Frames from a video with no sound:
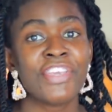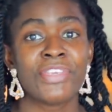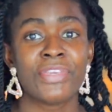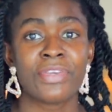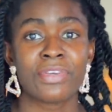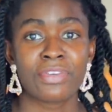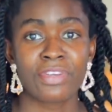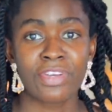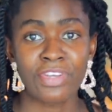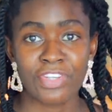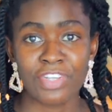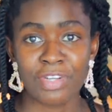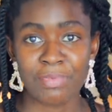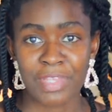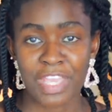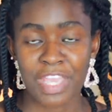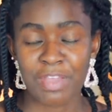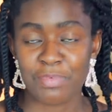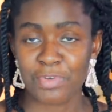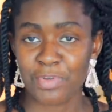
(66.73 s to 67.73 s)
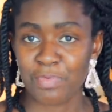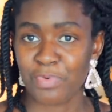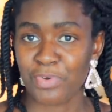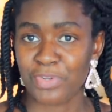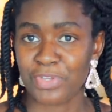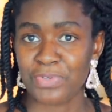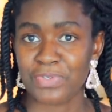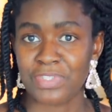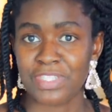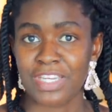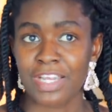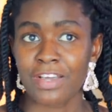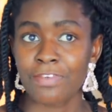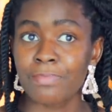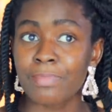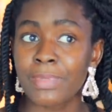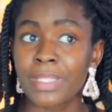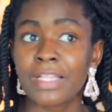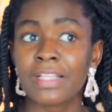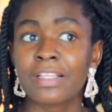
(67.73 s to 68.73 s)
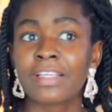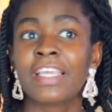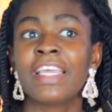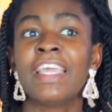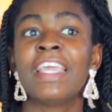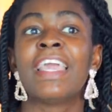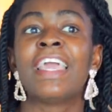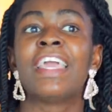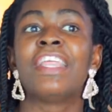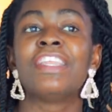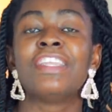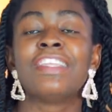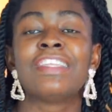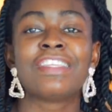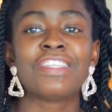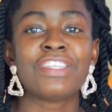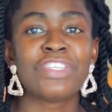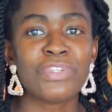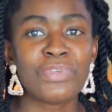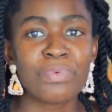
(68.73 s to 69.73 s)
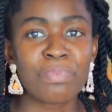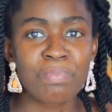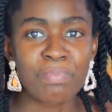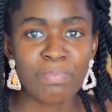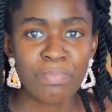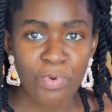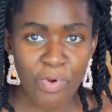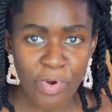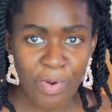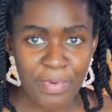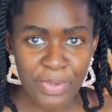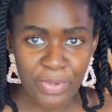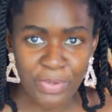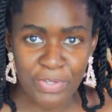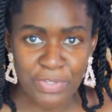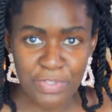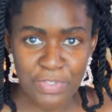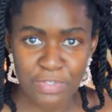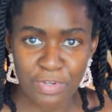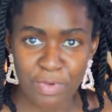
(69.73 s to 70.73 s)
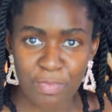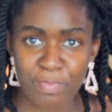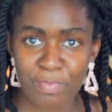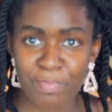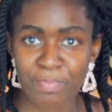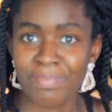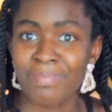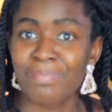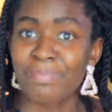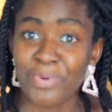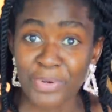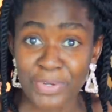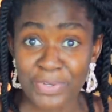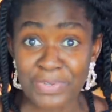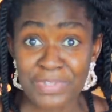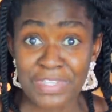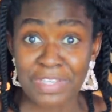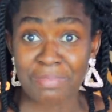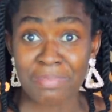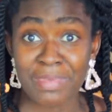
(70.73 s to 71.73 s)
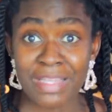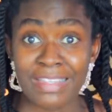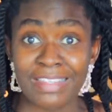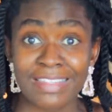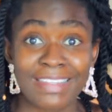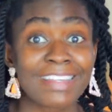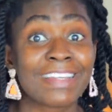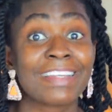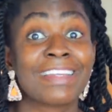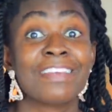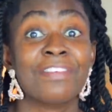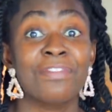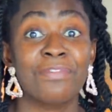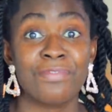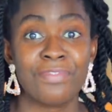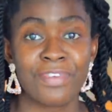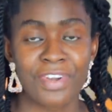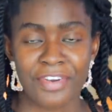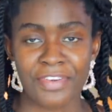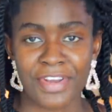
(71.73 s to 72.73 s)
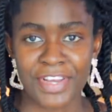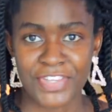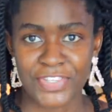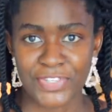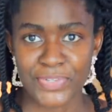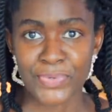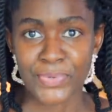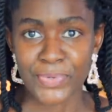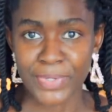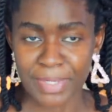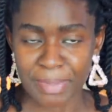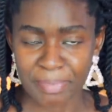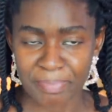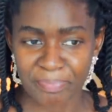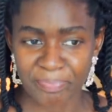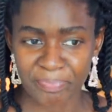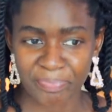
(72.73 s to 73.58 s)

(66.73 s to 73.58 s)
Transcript: you're not going to be able to produce enough milk, and you're probably going to stop producing milk very soon.